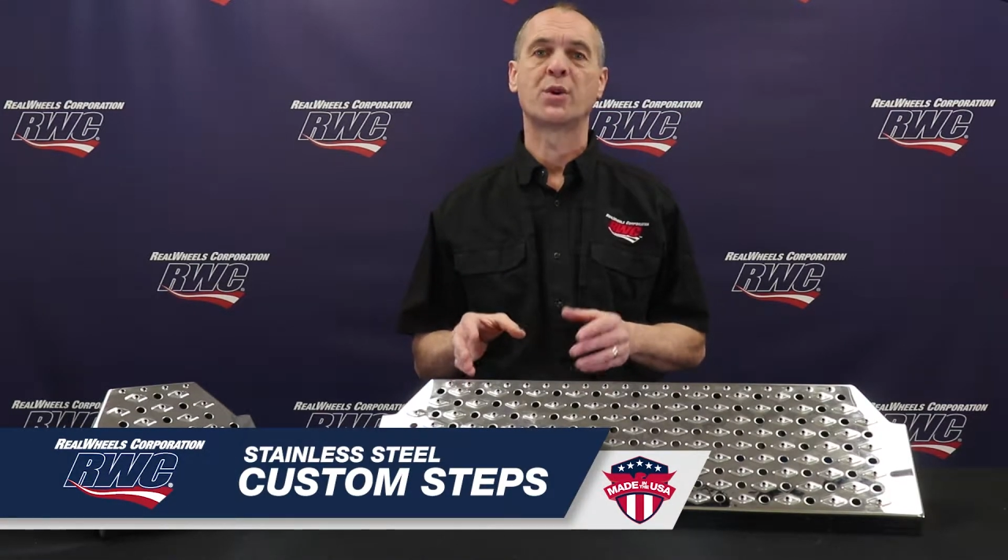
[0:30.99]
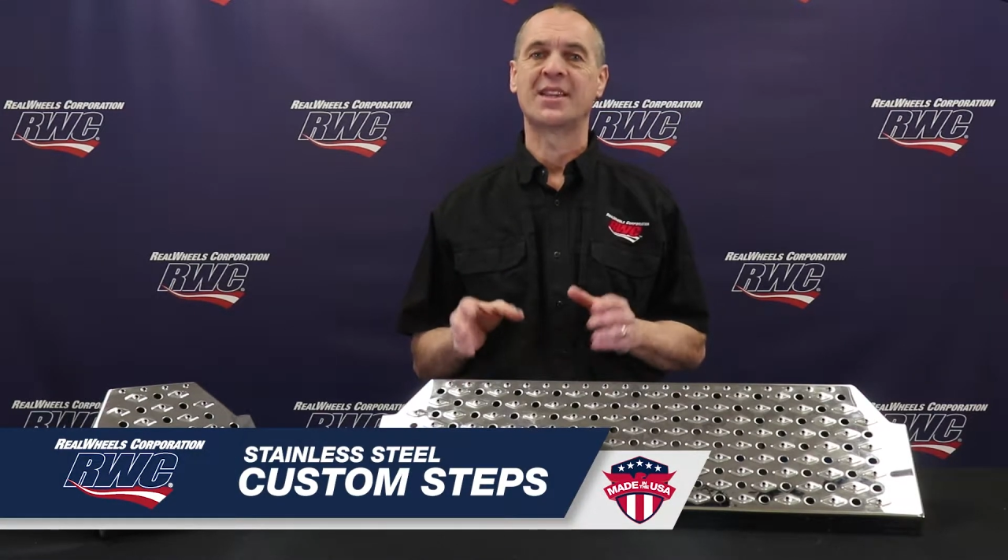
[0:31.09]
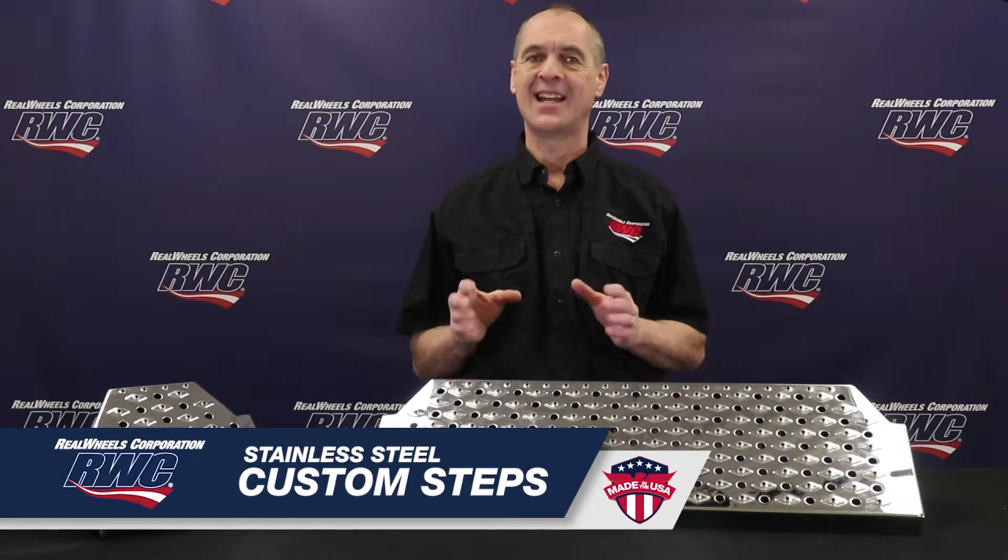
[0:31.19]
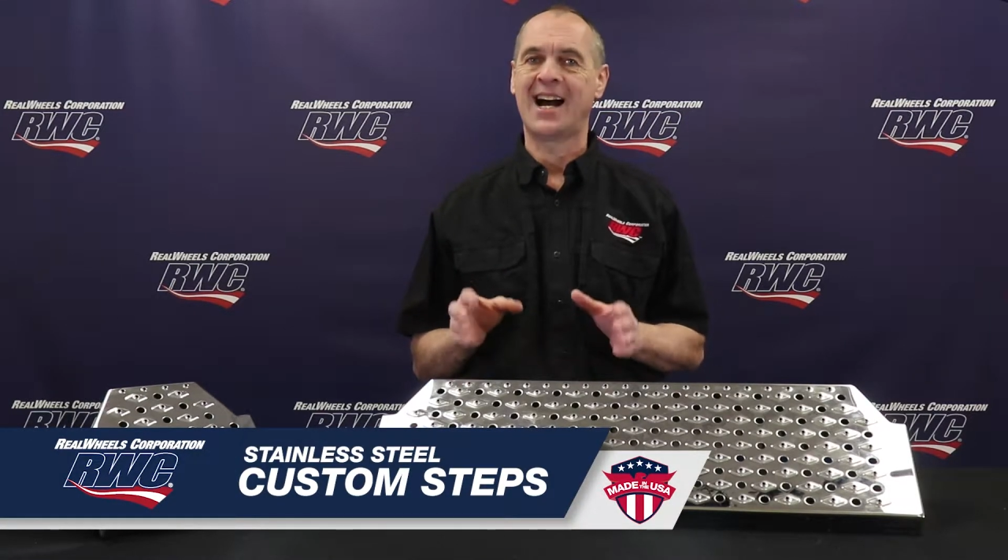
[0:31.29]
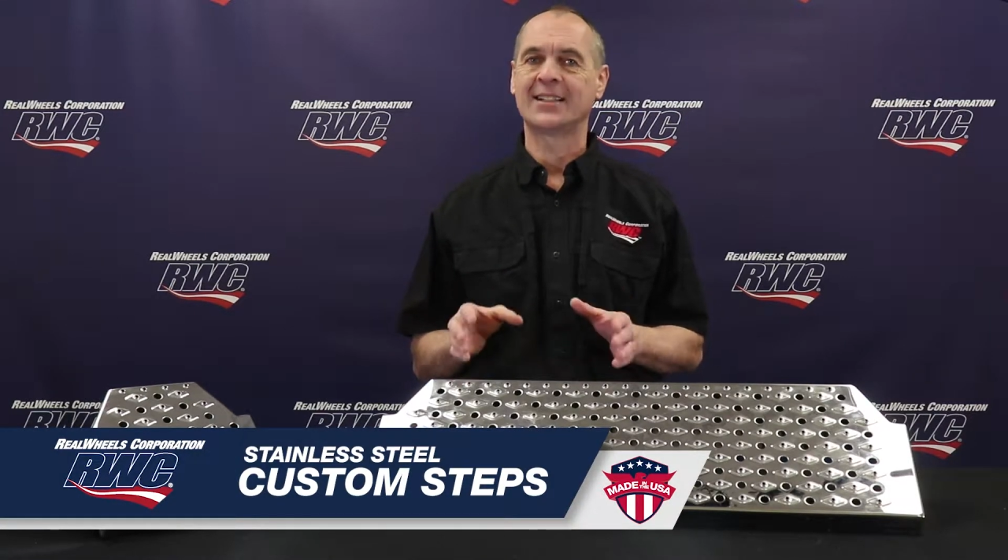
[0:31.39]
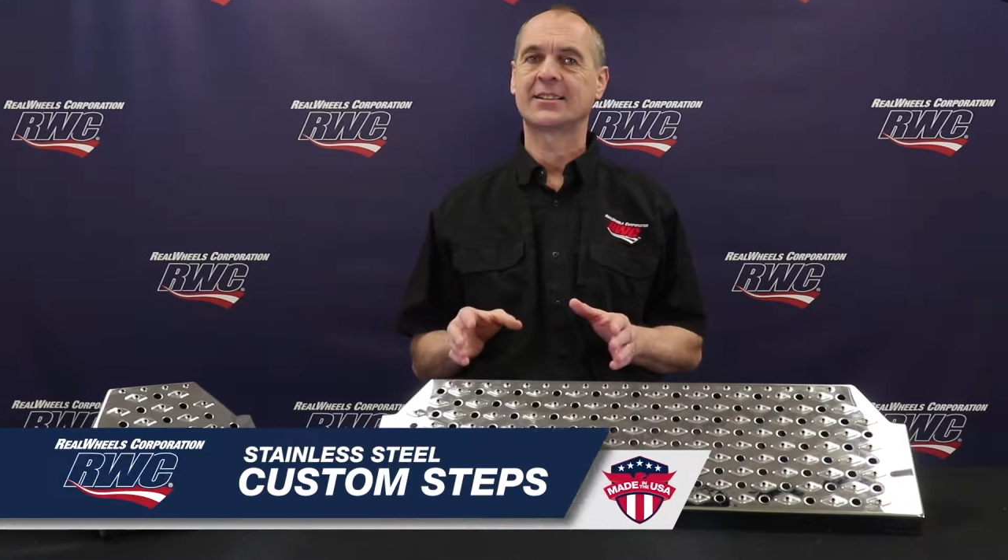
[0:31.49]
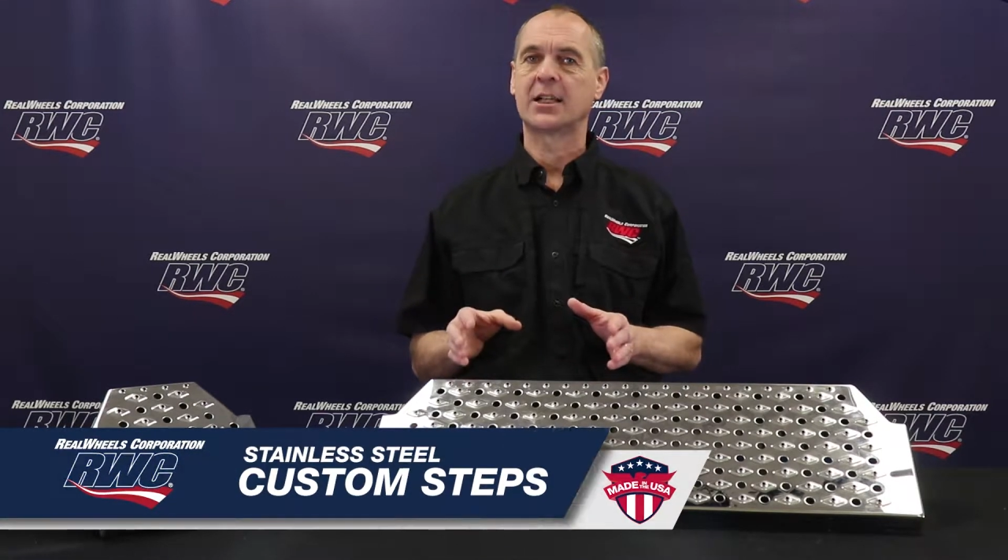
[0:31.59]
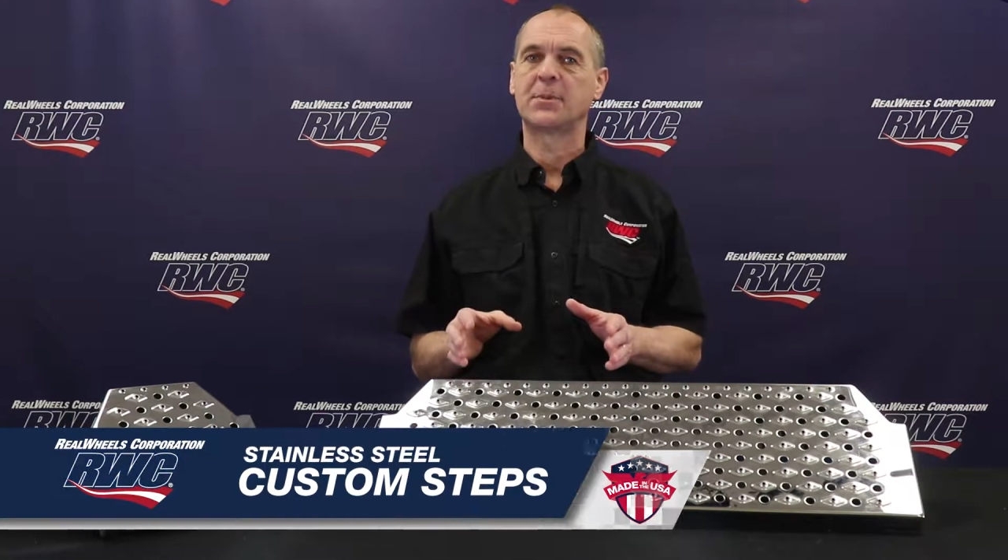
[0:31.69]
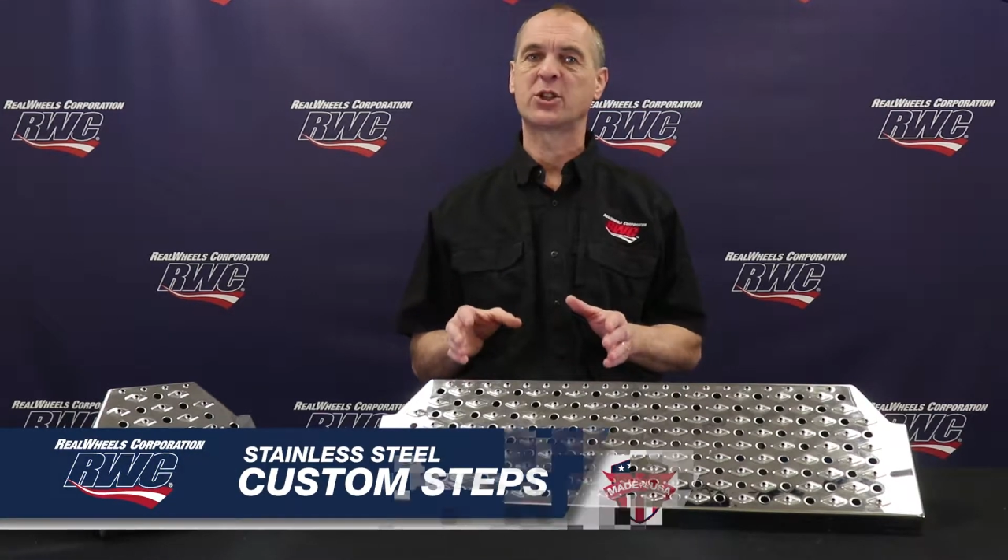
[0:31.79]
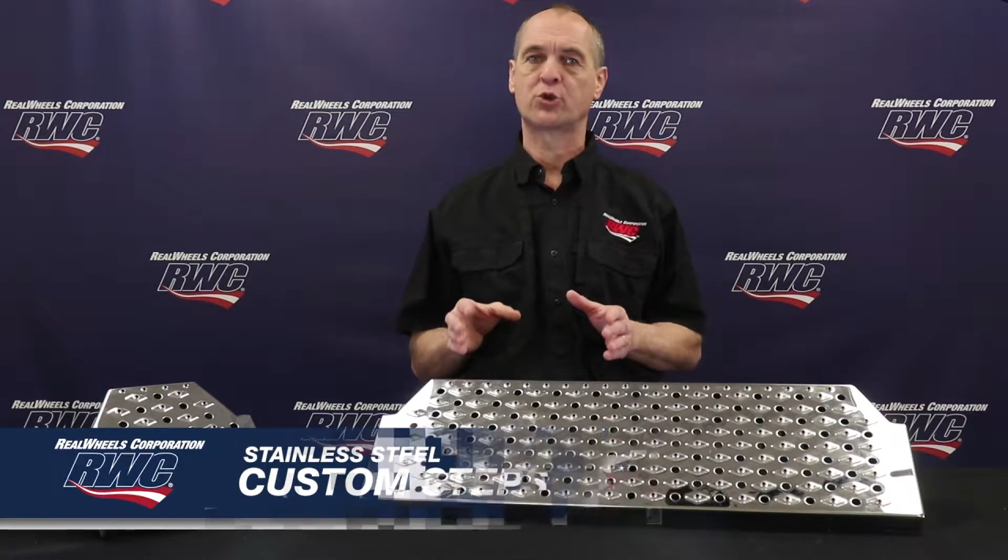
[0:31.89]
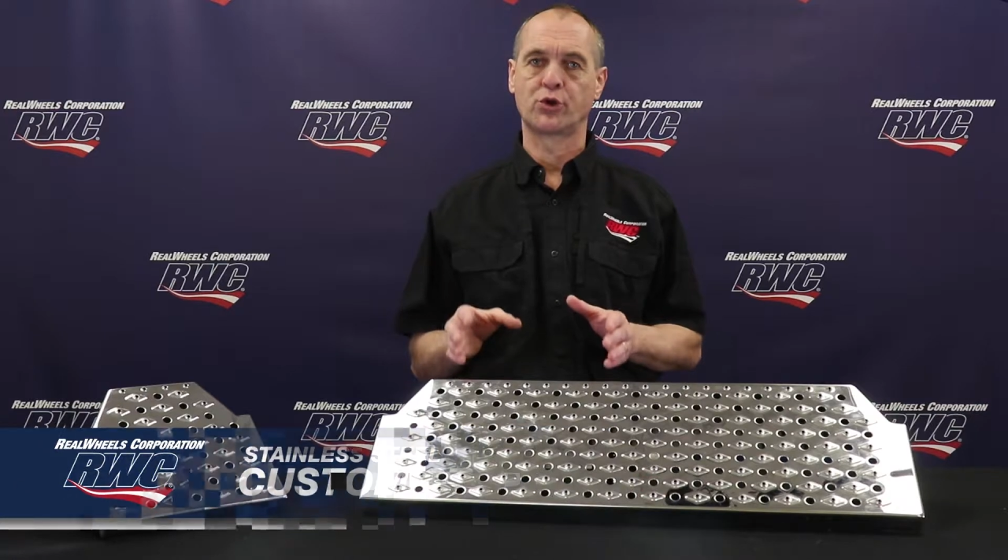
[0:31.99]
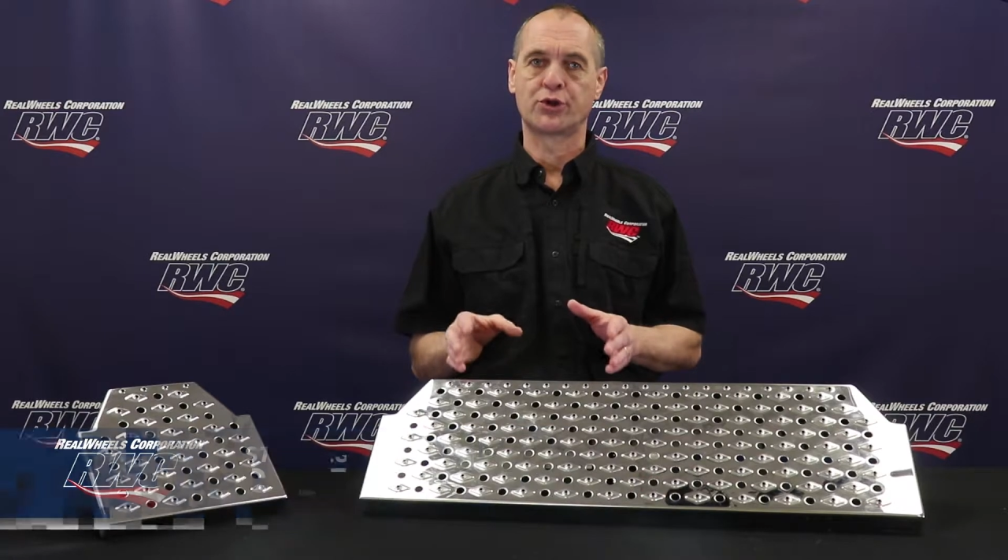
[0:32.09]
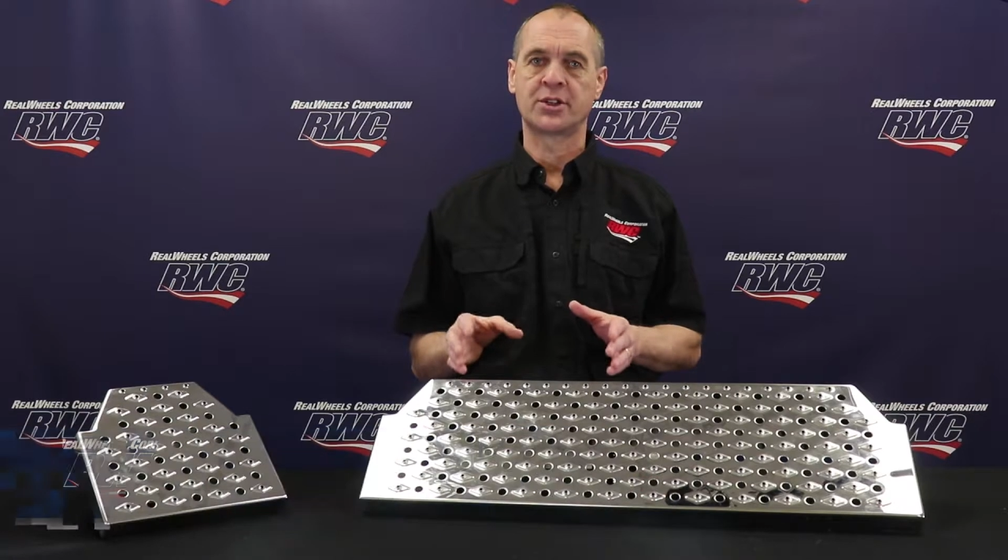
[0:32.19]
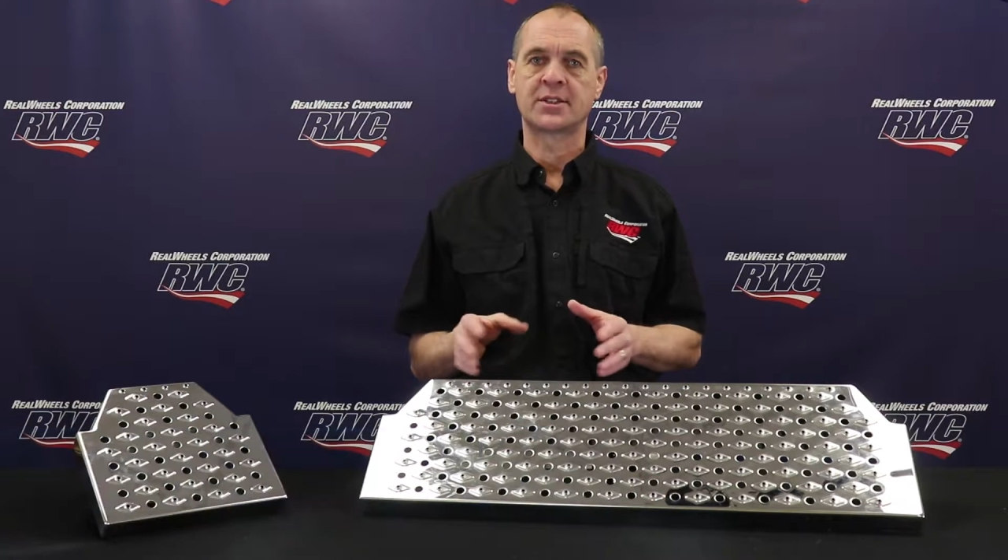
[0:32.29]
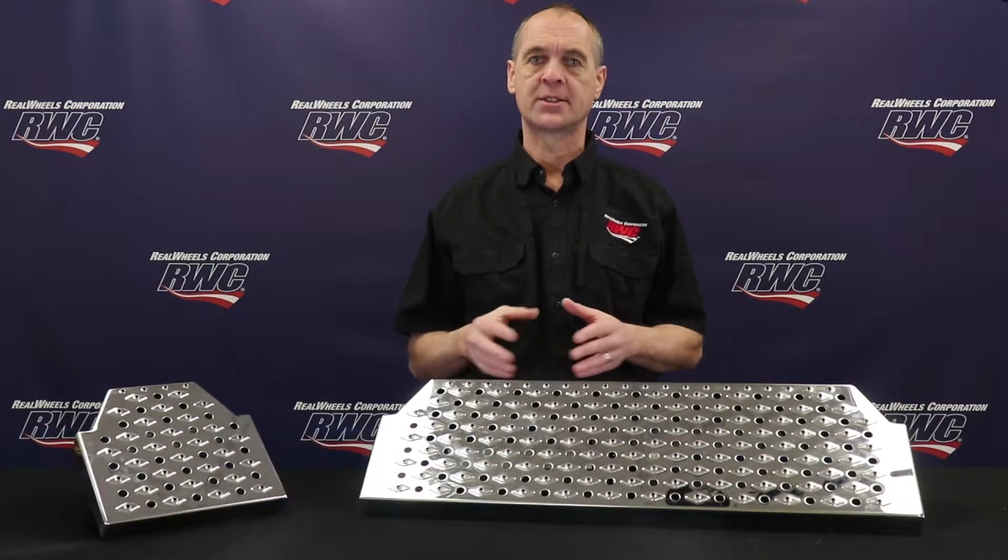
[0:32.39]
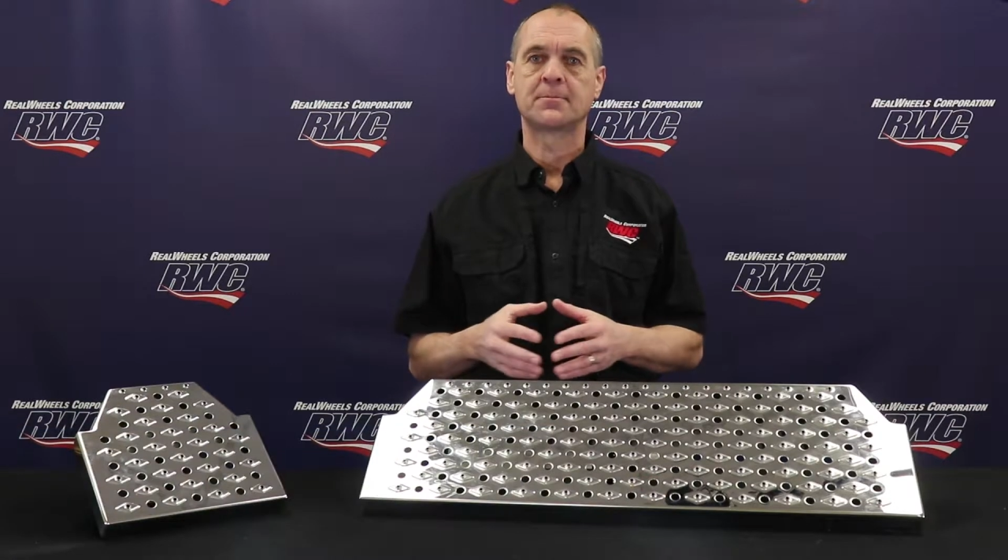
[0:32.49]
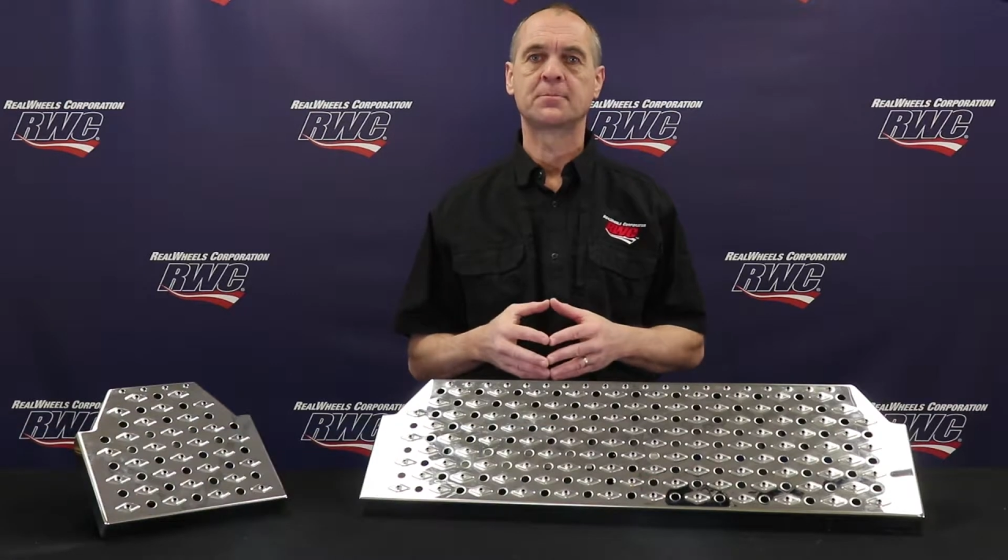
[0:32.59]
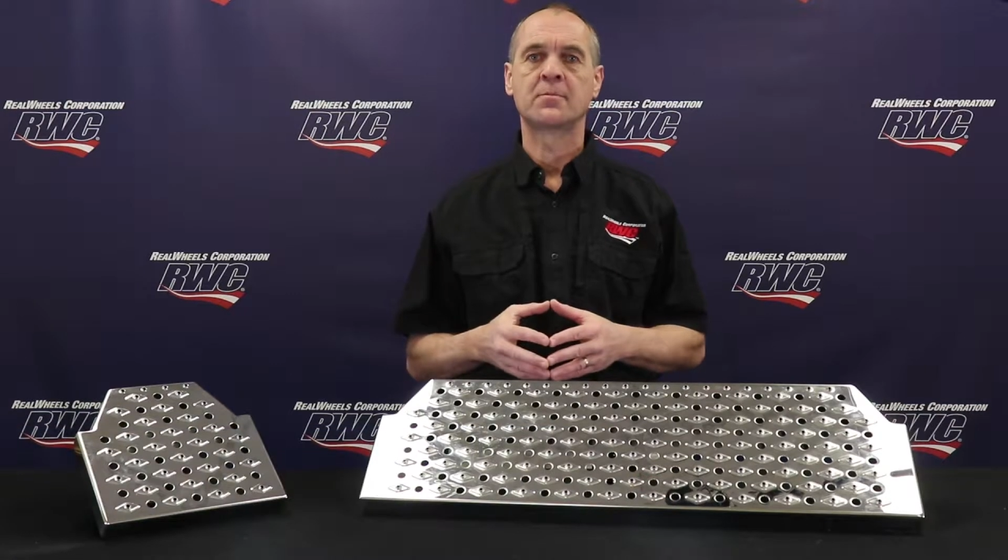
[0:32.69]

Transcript: with non-slip extrusions.